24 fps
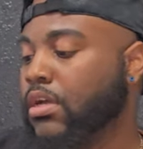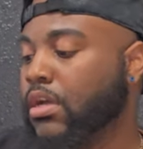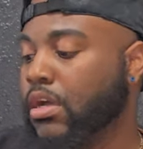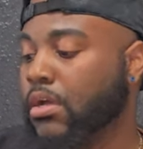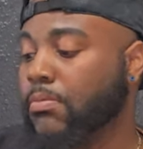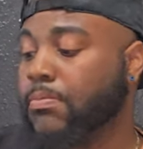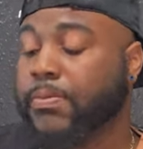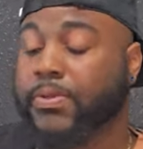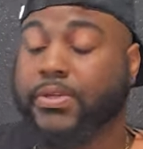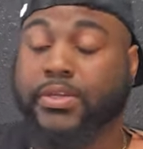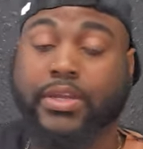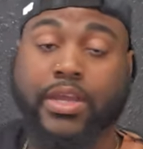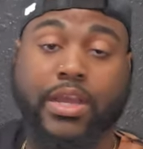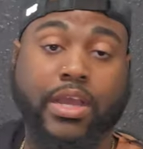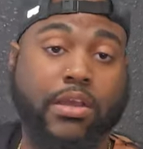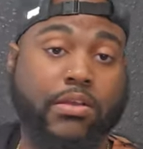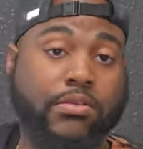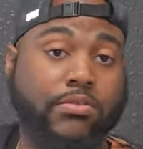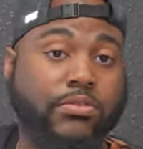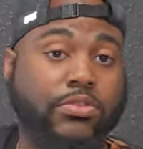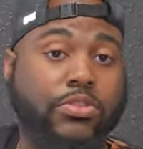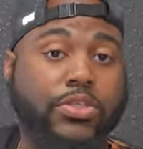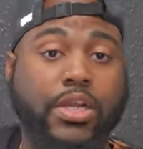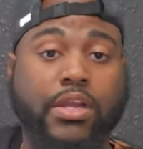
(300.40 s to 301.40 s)
up and
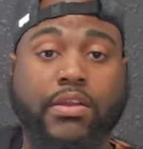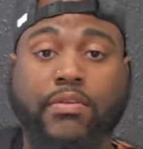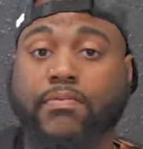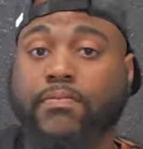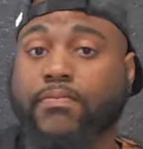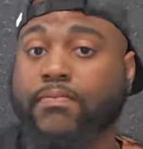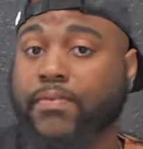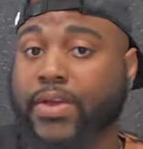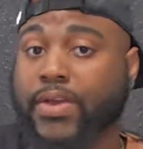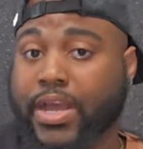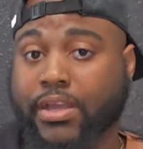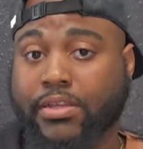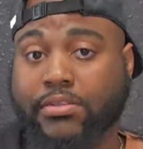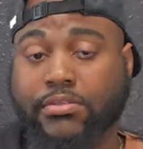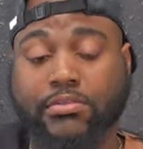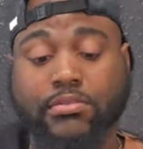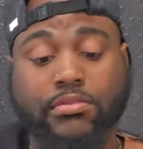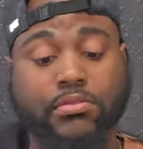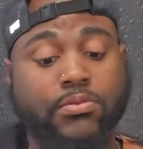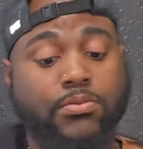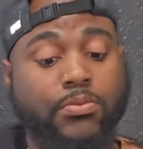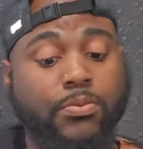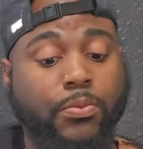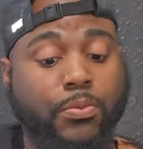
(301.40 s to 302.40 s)
down trying to
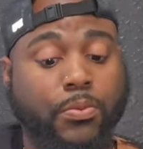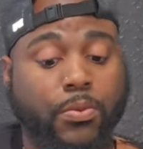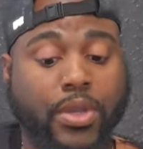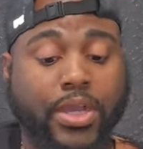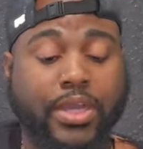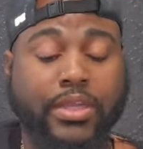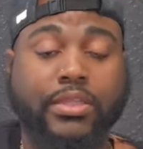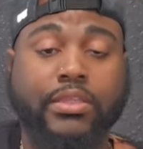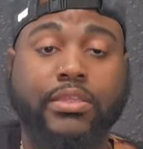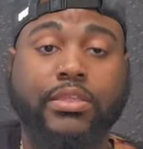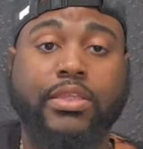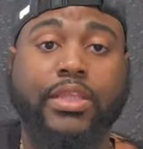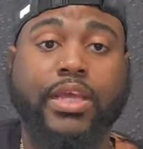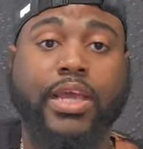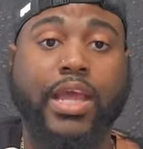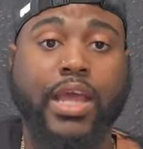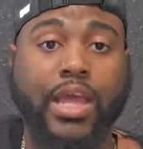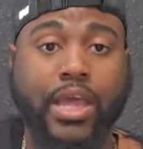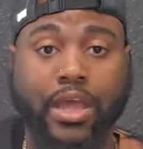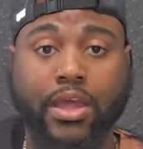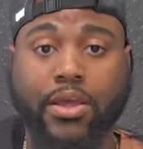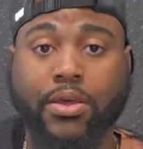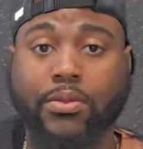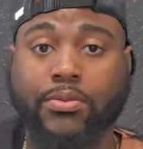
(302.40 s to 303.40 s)
find what the
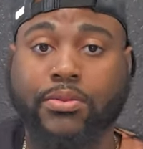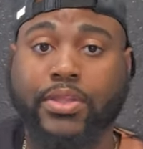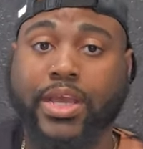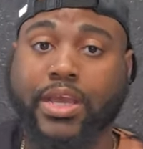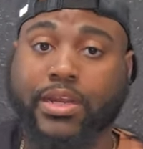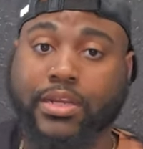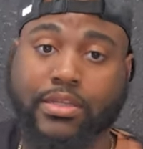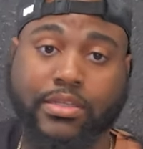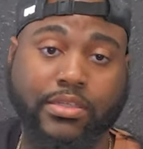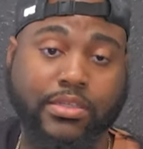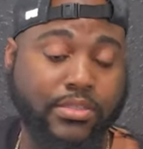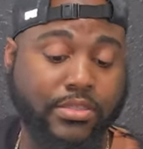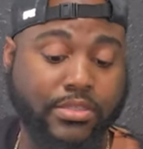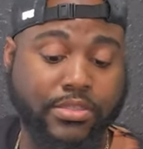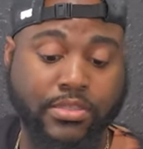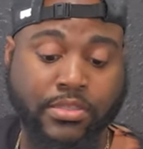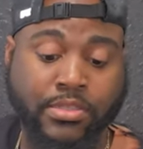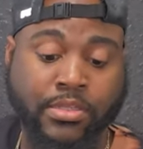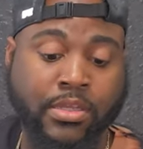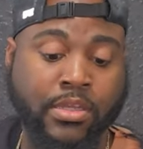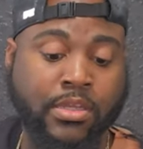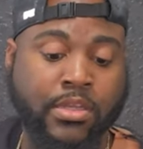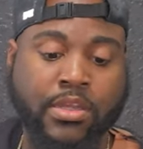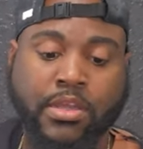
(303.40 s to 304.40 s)
hell that is,
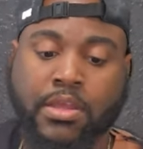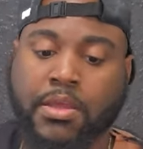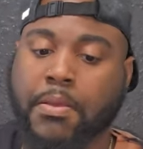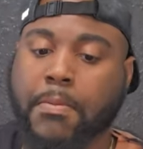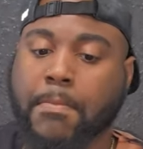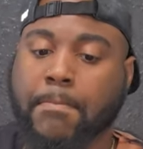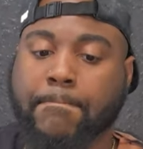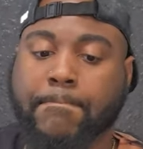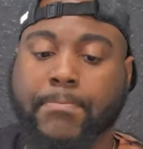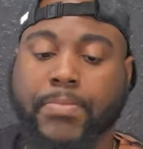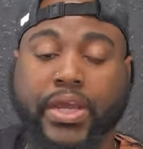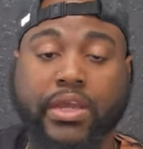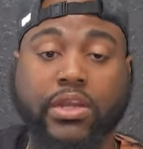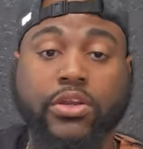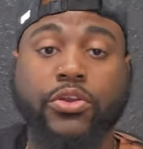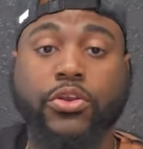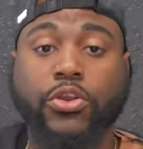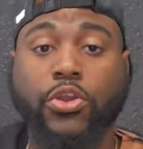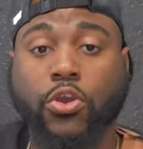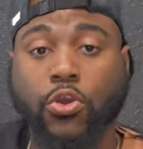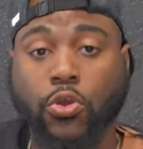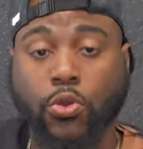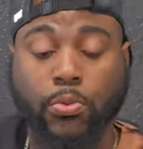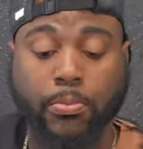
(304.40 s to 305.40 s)
but
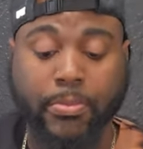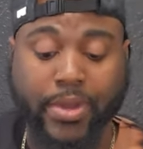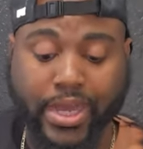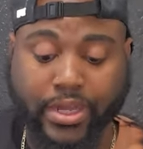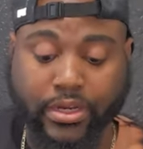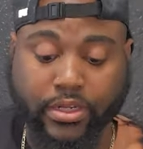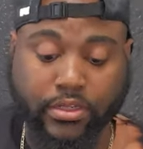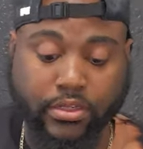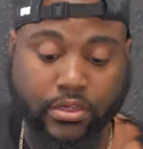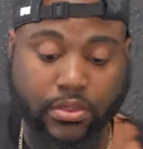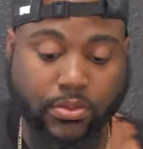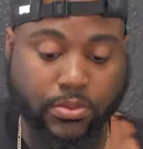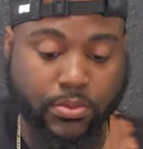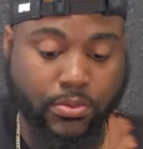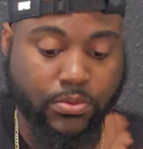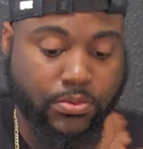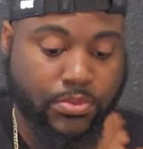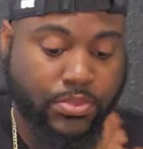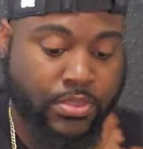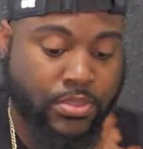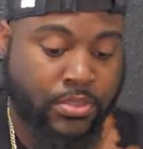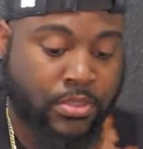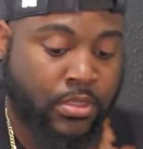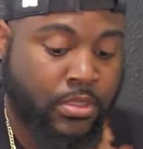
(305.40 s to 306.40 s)
nobody
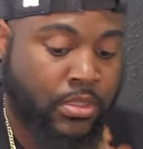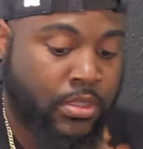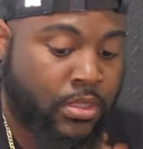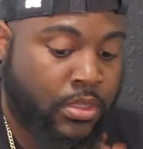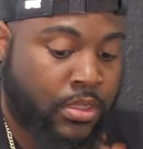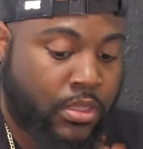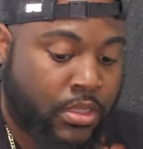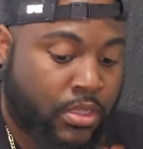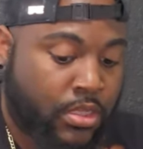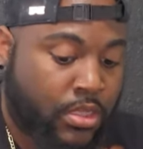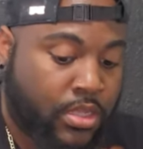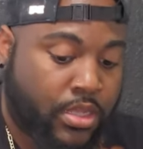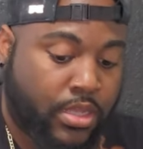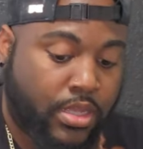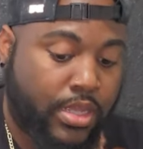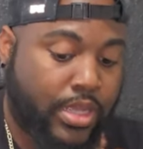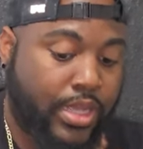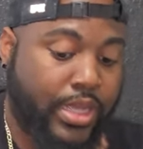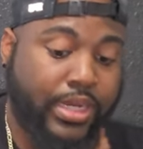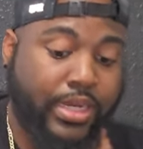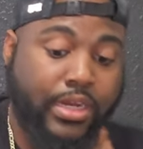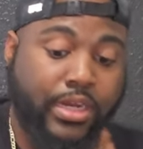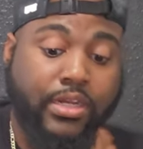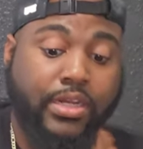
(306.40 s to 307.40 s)
knows.
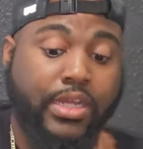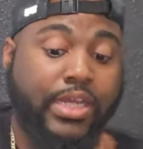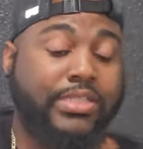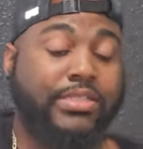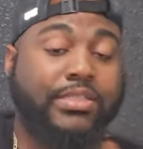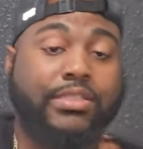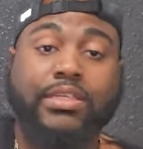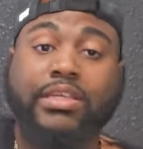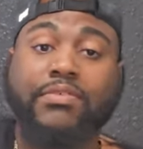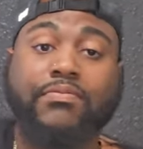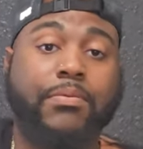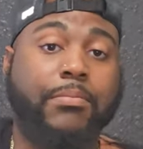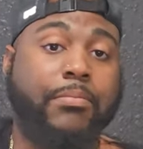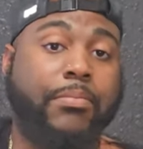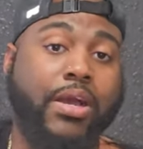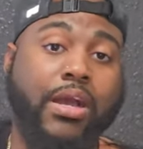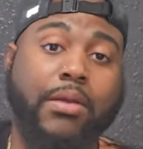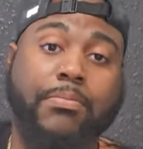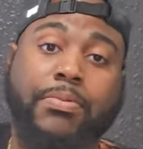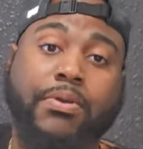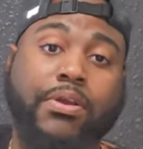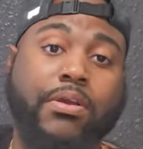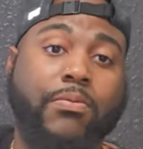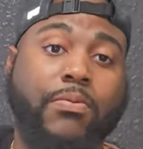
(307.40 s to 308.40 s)
And it doesn't even
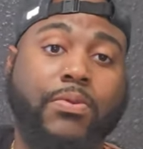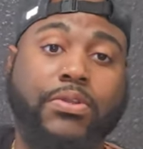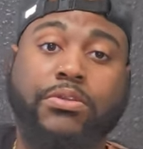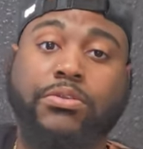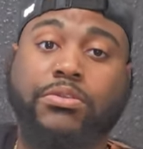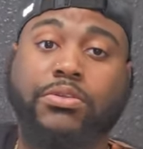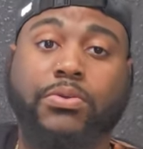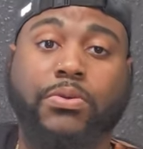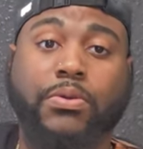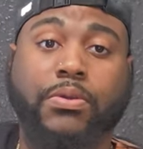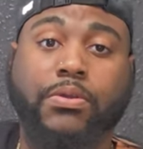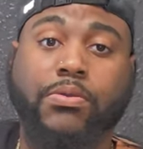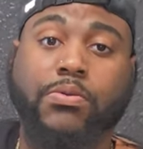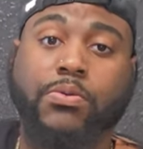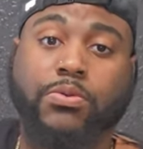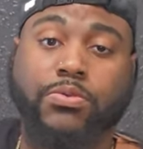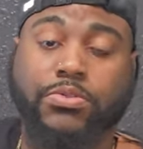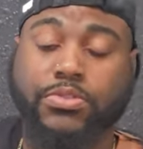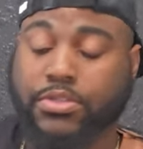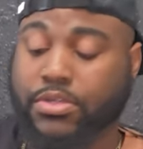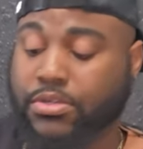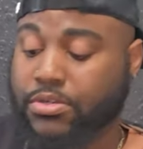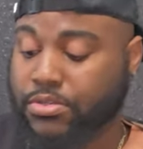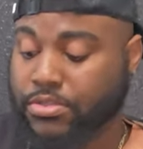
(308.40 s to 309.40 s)
pop up when you do a
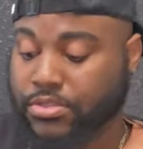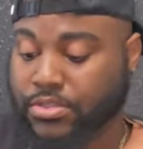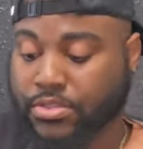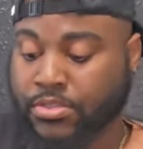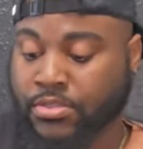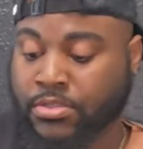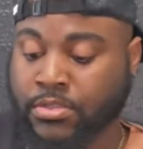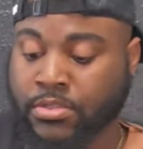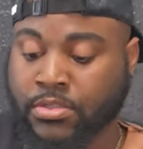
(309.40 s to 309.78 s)
Google search.